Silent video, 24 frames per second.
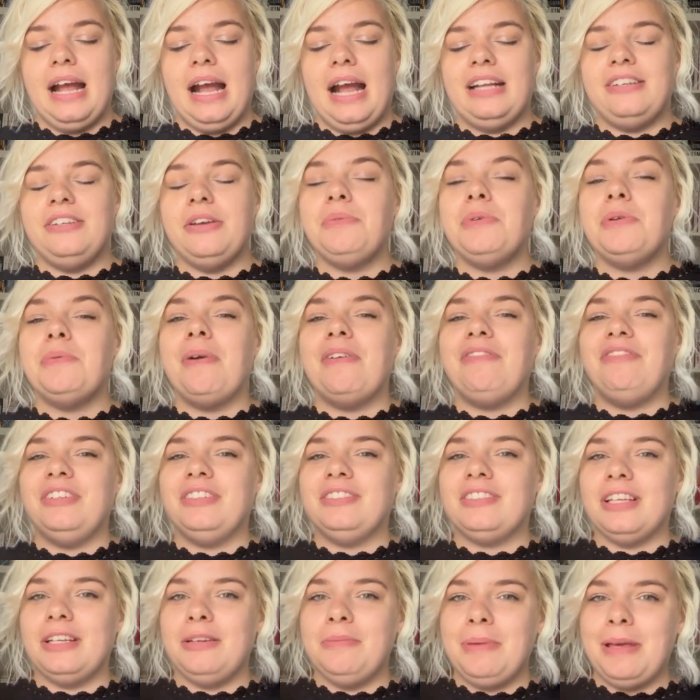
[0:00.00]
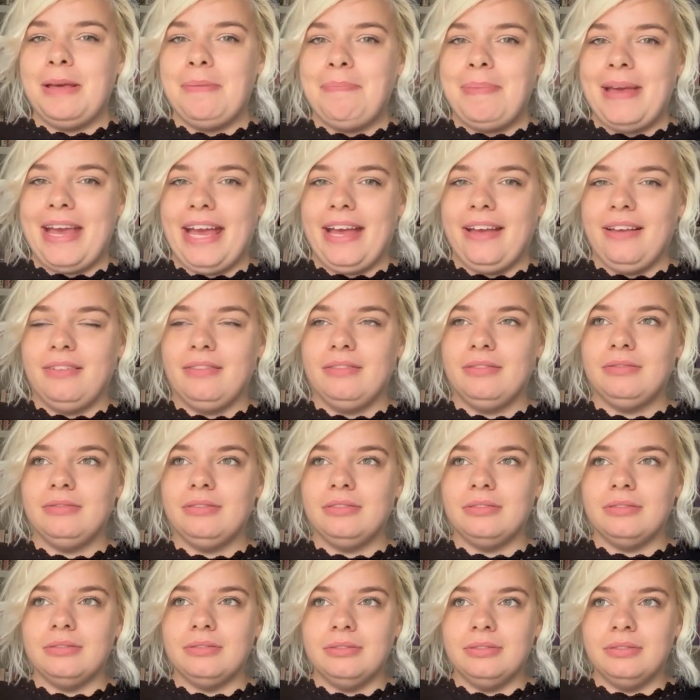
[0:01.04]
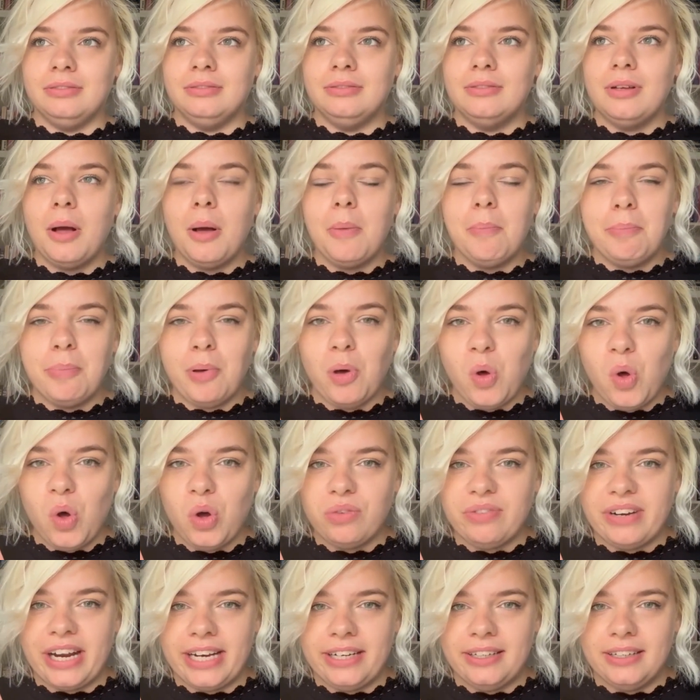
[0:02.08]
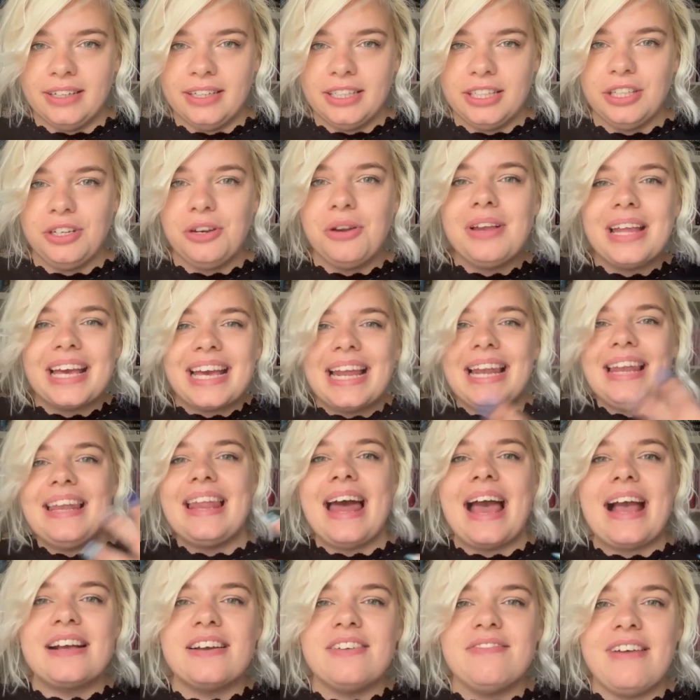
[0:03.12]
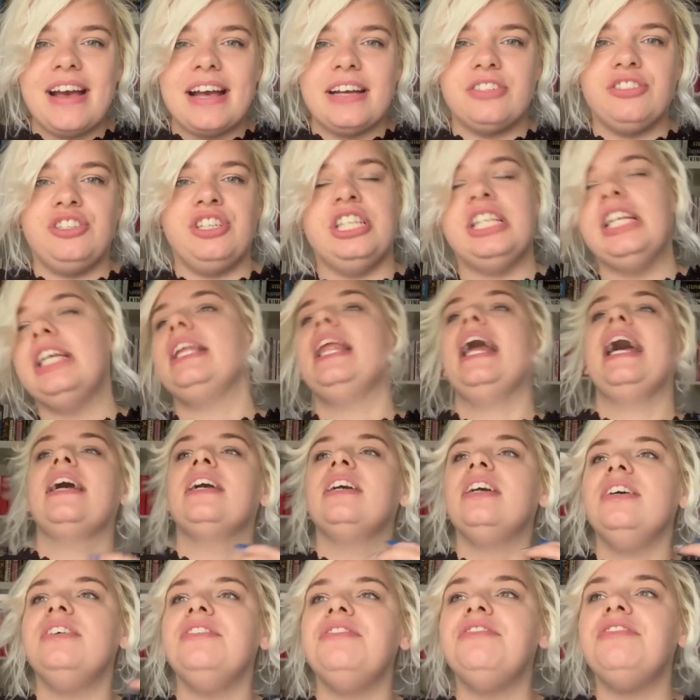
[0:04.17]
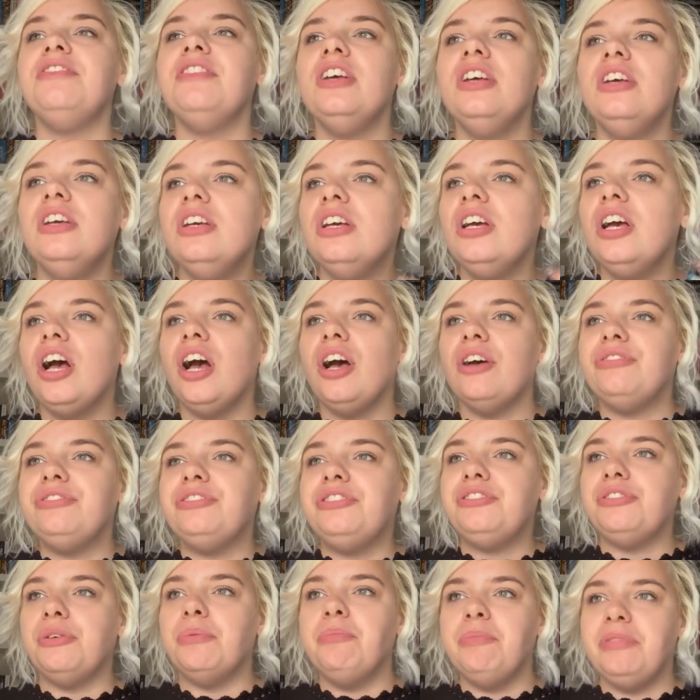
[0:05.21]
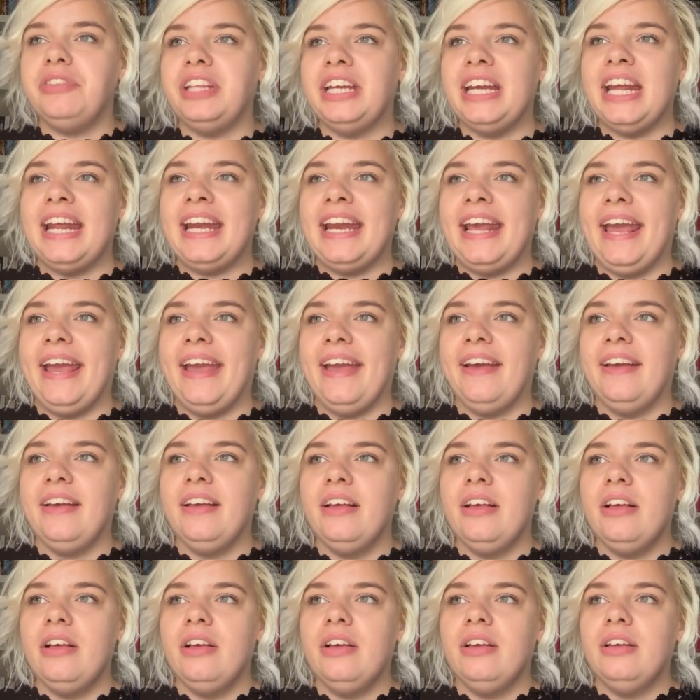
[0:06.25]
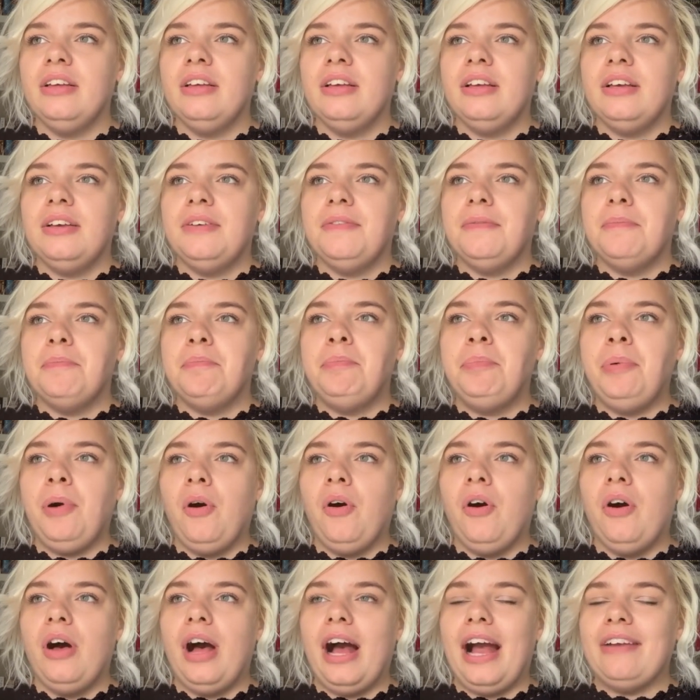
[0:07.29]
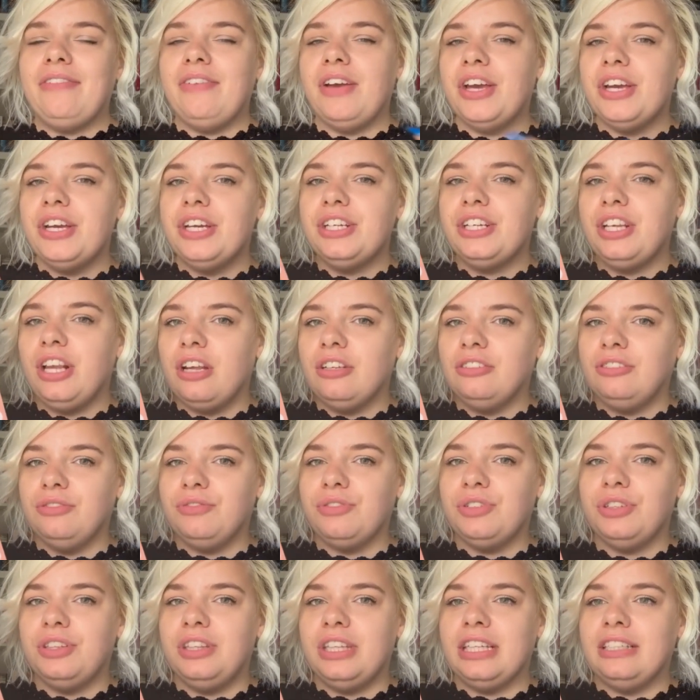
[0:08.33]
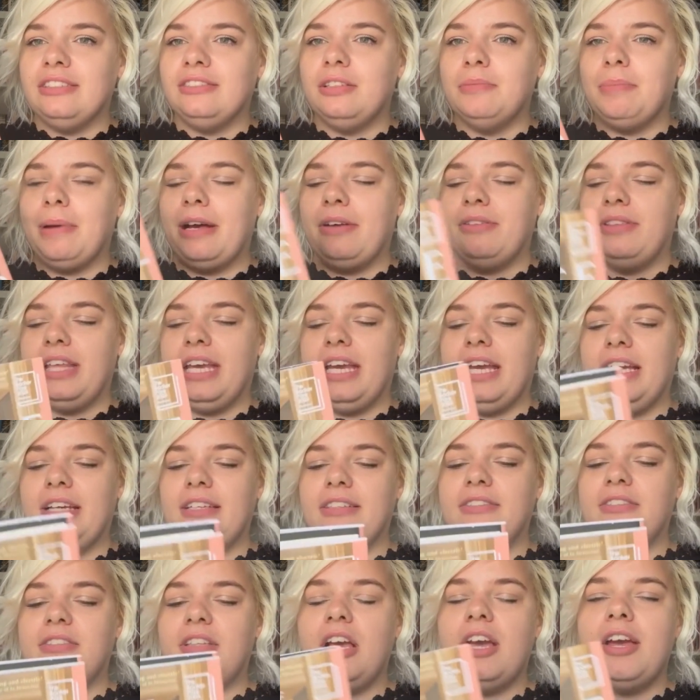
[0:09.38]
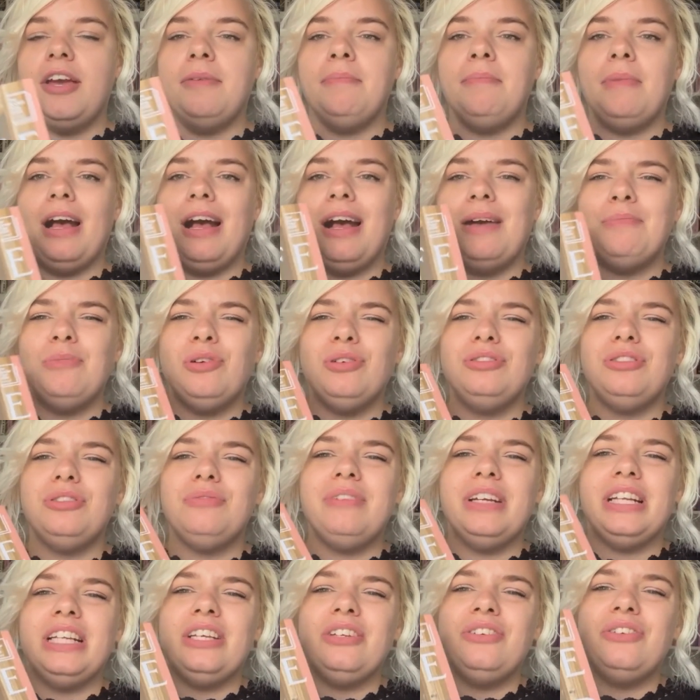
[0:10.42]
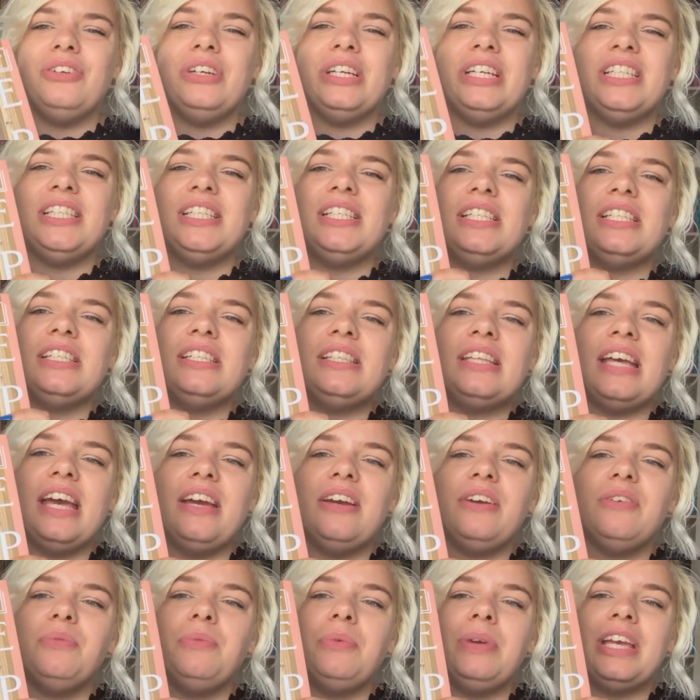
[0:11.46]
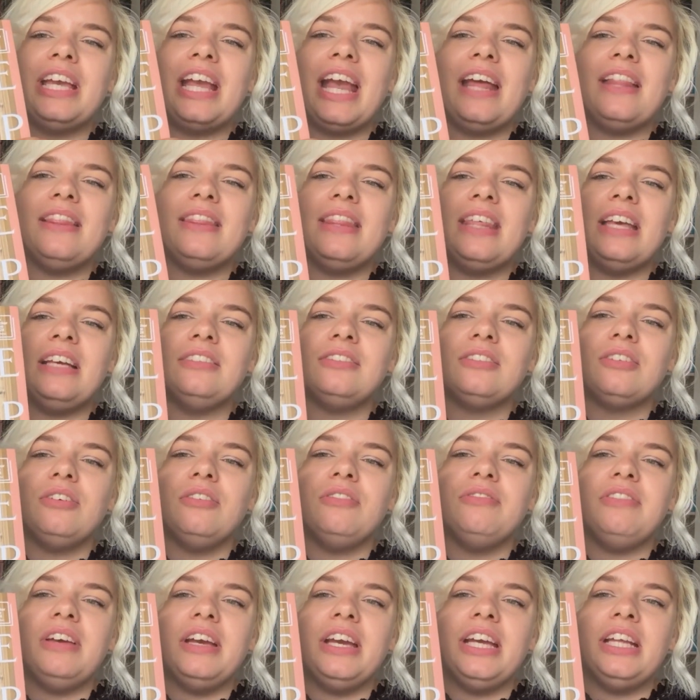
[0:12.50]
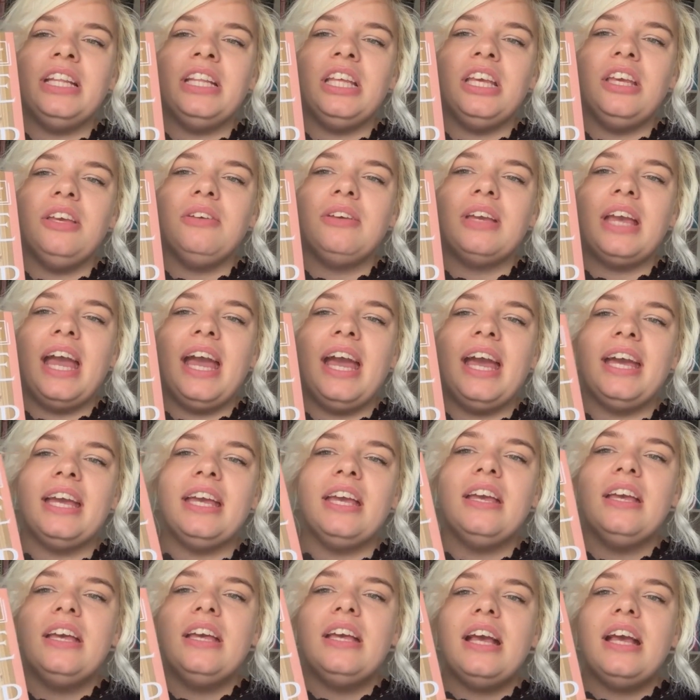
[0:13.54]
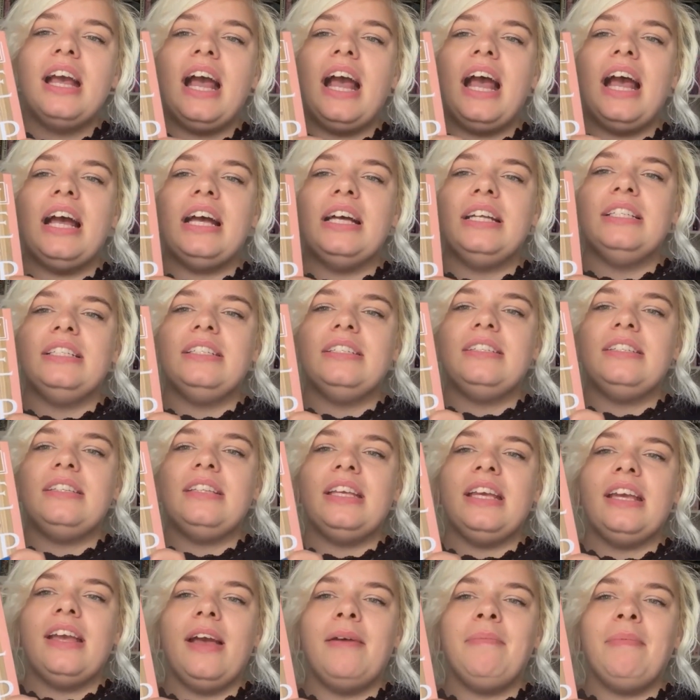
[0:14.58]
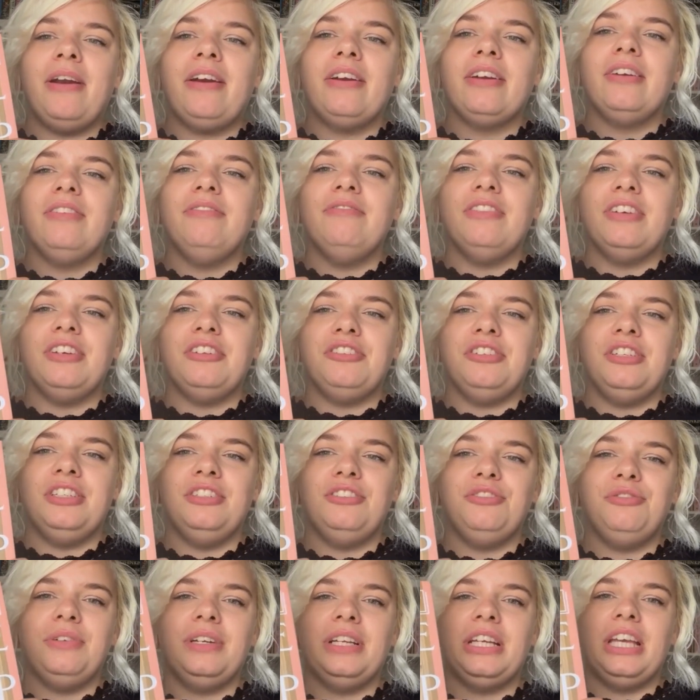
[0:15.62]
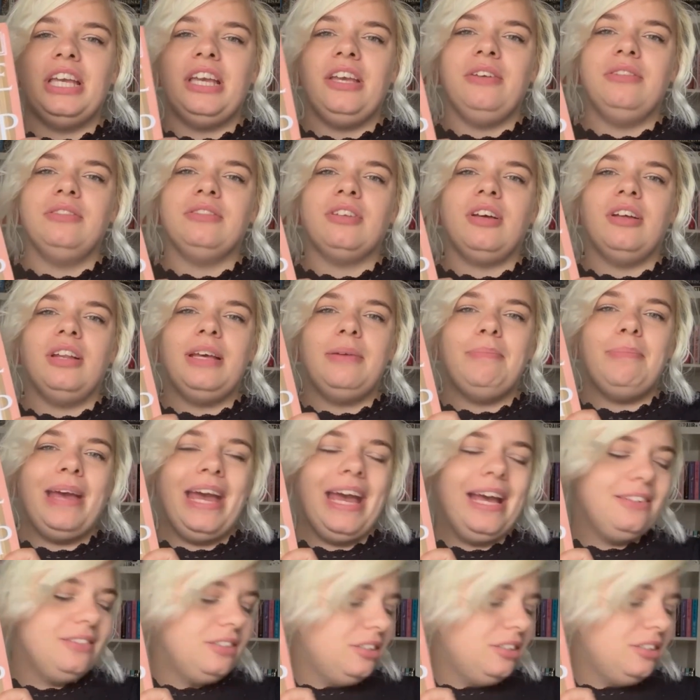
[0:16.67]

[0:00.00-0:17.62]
don't know whether it's going to be a bit boring. You know, like a lack of action, a lack of something in it. But I've heard lots of good things about this. I'm also really annoyed that we get this cover in the UK and the American version is really cute. It's got like pears